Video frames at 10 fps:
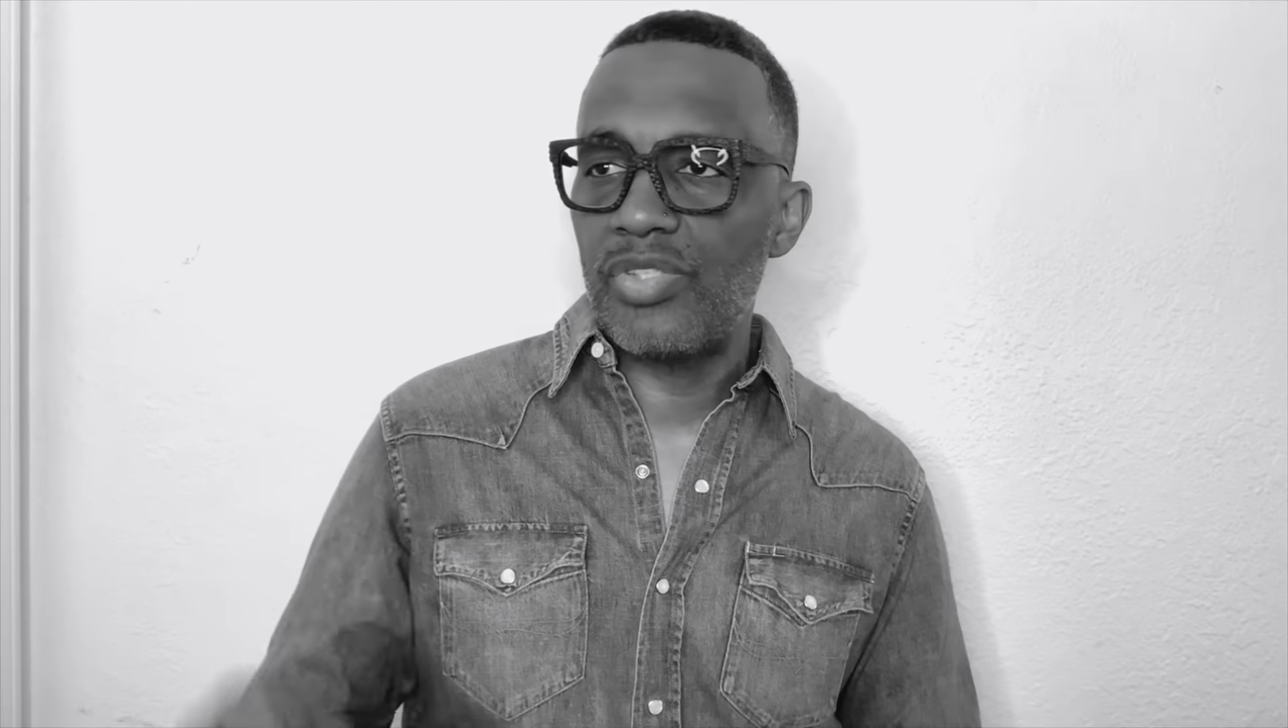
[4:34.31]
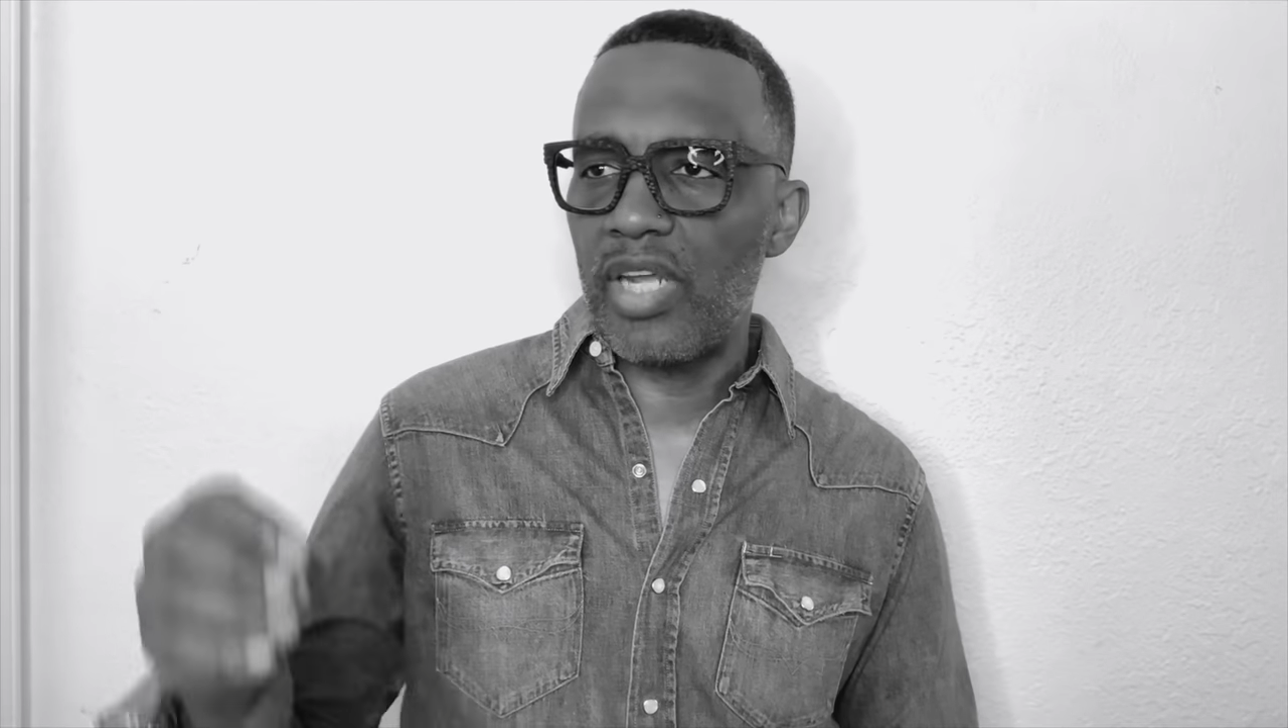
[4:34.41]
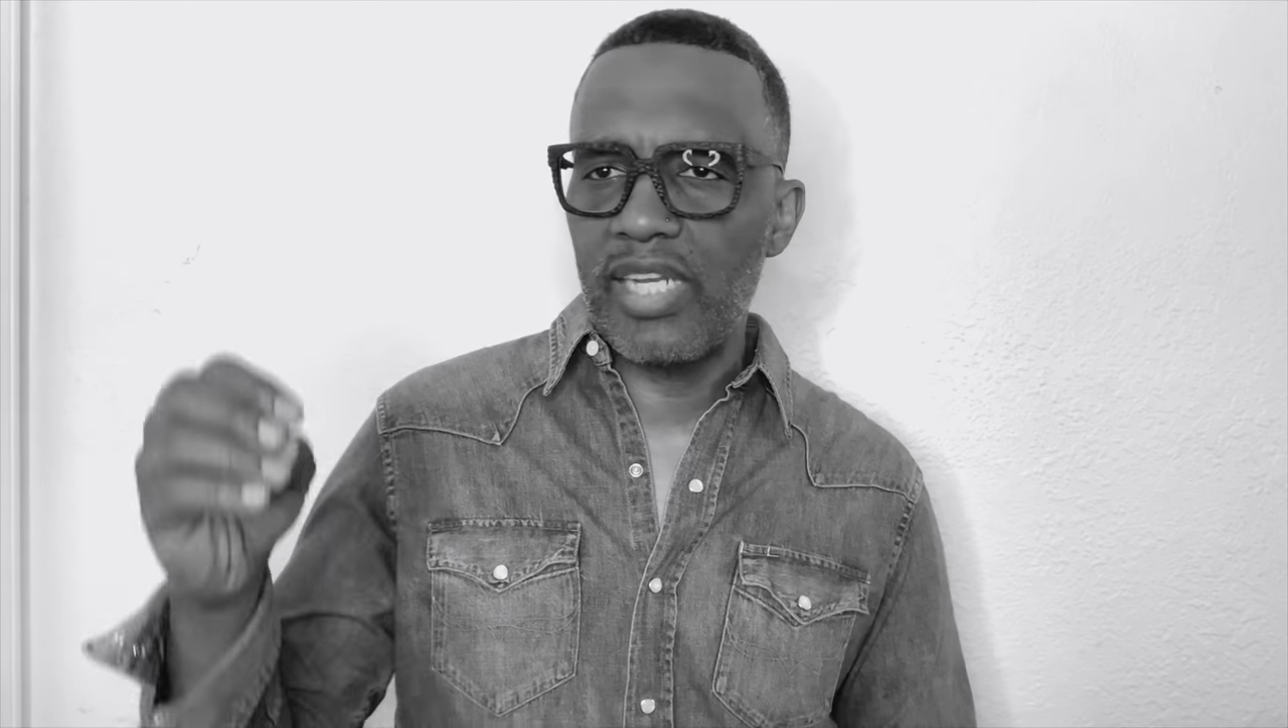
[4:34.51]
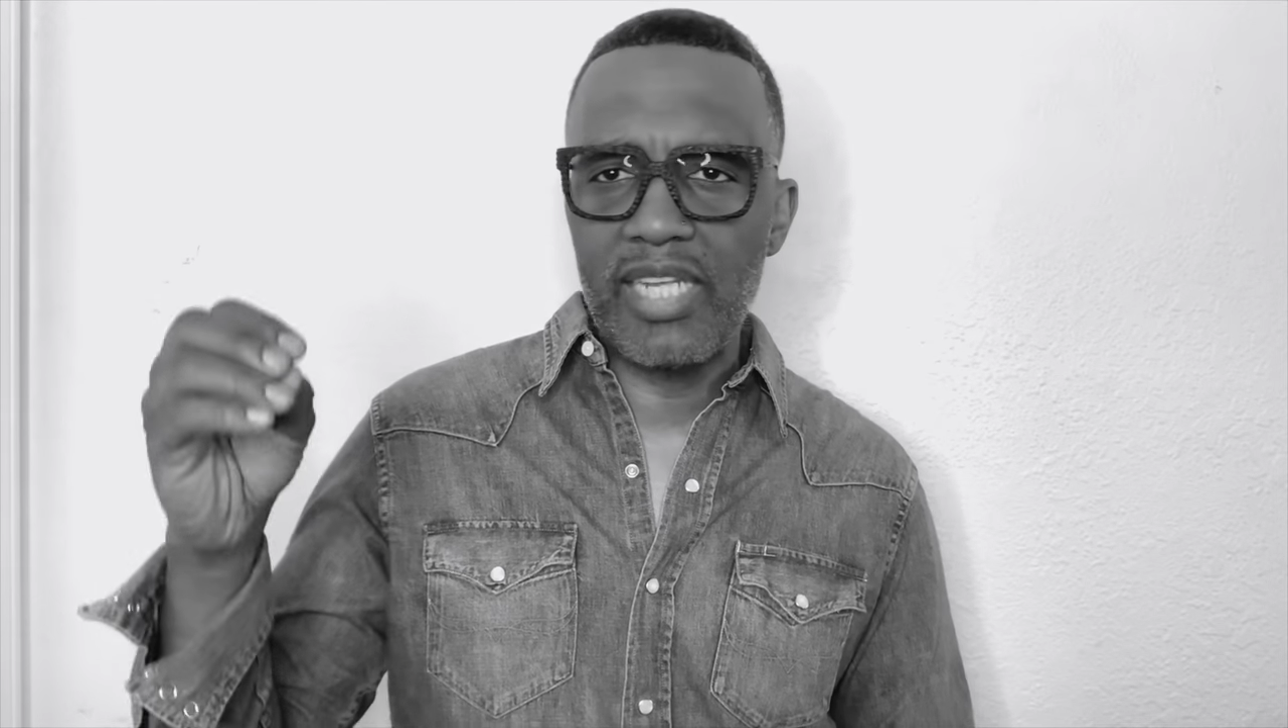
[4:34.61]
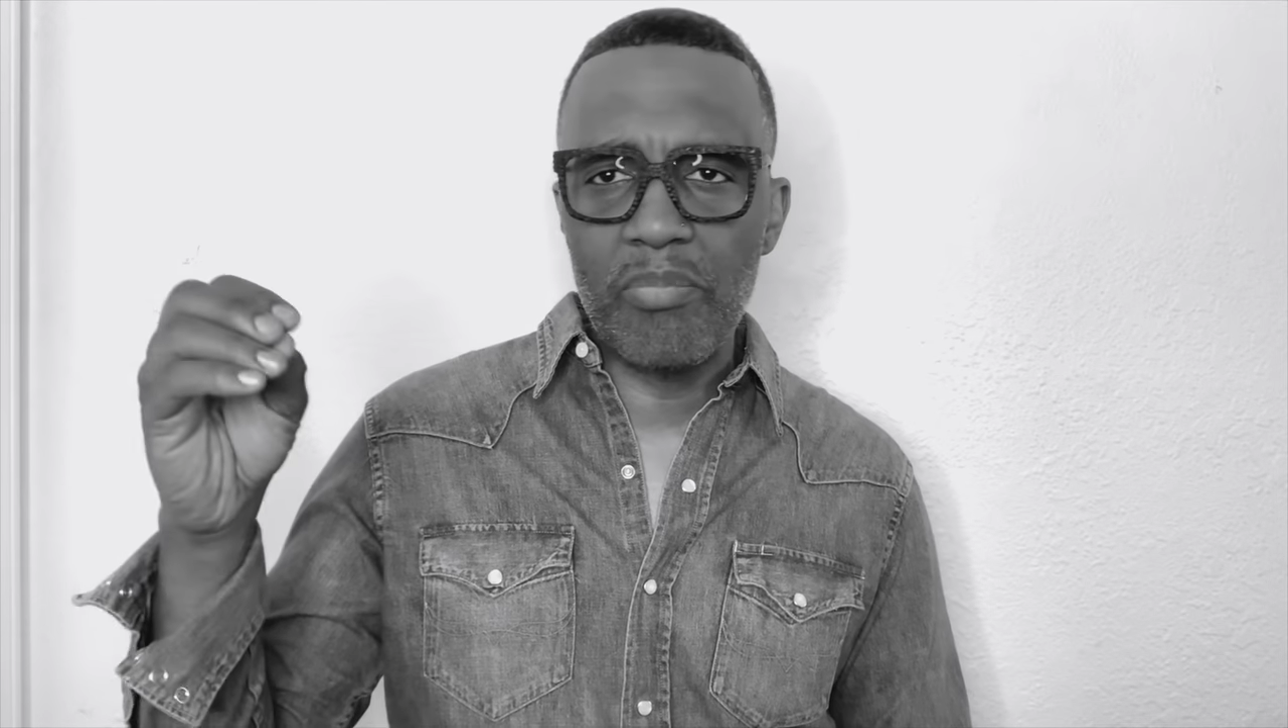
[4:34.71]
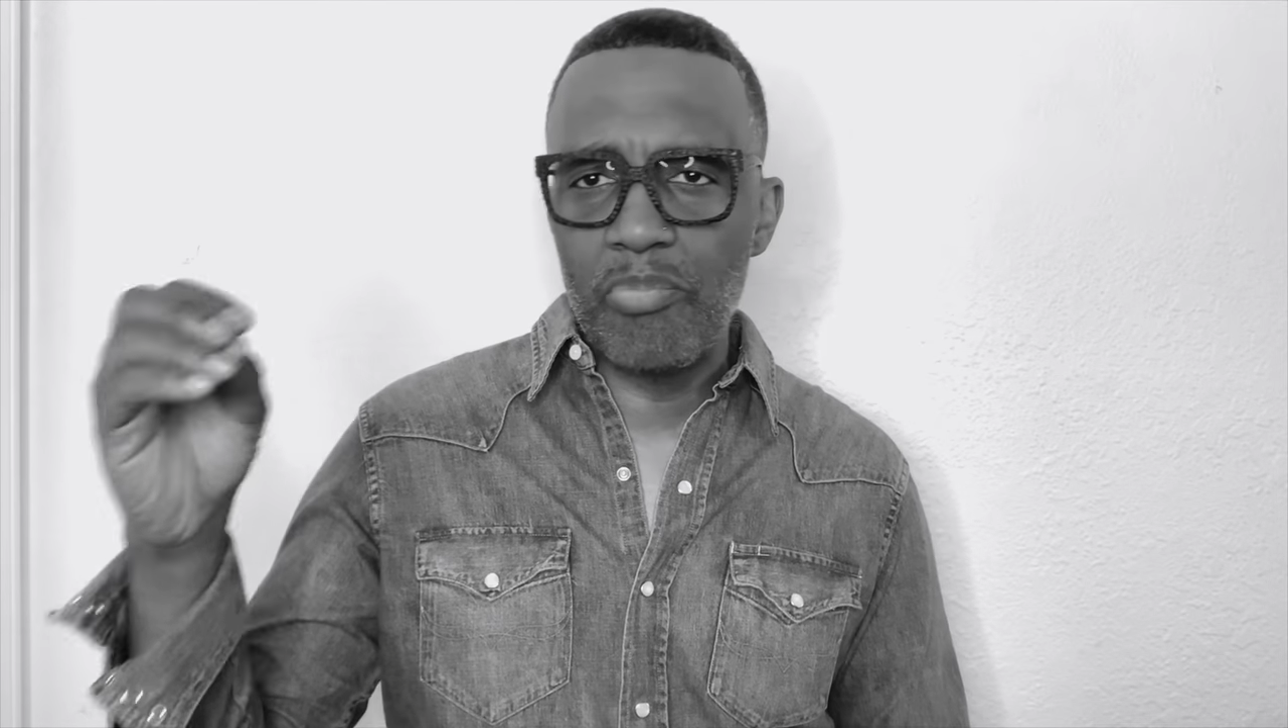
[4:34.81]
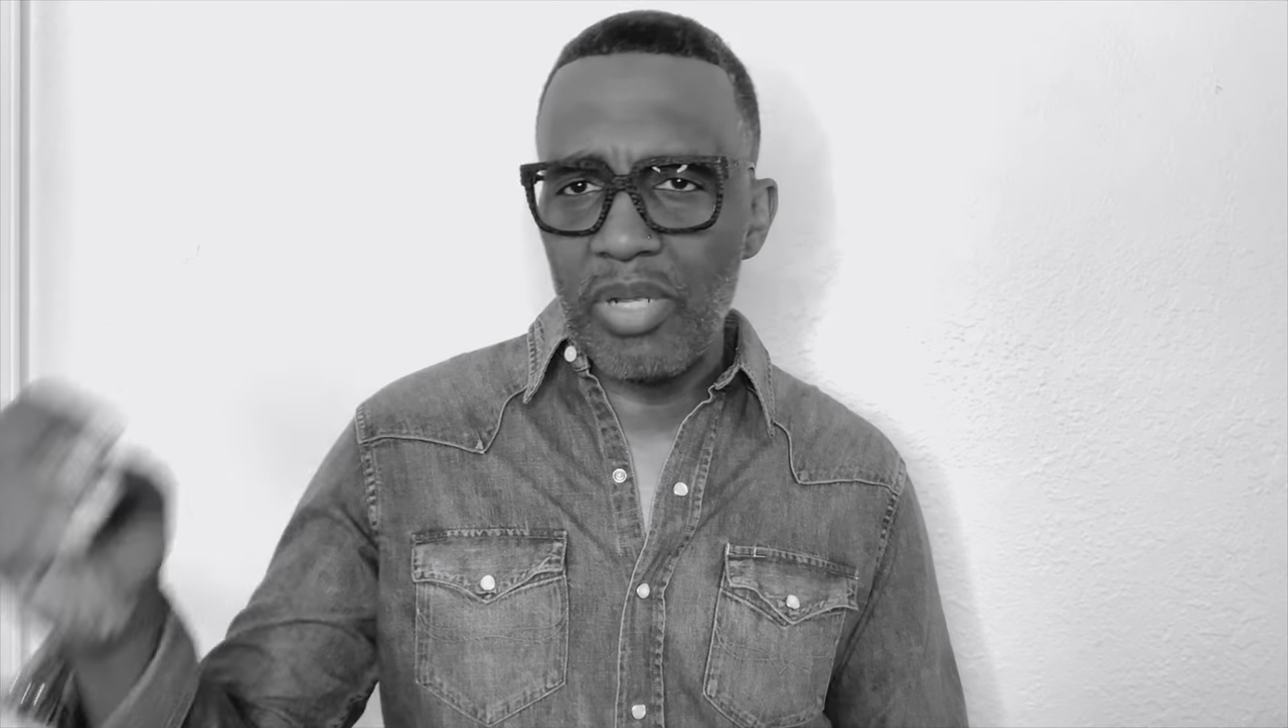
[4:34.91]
trying to get